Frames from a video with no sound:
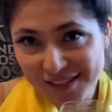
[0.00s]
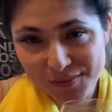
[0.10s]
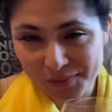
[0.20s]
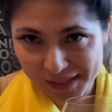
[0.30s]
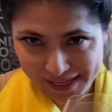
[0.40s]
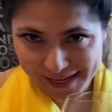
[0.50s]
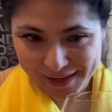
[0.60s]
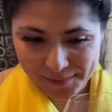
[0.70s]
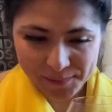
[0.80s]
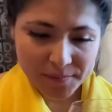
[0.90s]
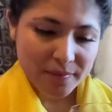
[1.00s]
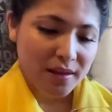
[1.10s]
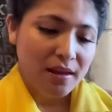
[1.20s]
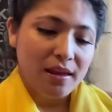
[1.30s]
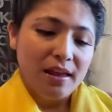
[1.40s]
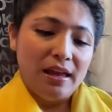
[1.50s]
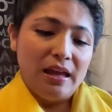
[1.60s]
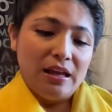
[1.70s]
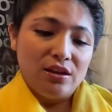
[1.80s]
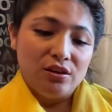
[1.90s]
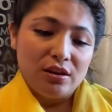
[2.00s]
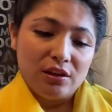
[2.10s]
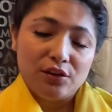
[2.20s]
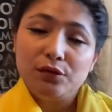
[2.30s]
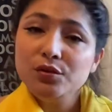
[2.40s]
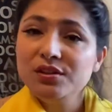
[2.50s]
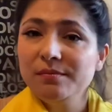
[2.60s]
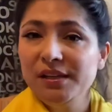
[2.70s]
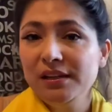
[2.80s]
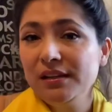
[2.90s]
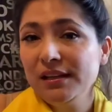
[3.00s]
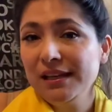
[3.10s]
wine. Gewürztraminer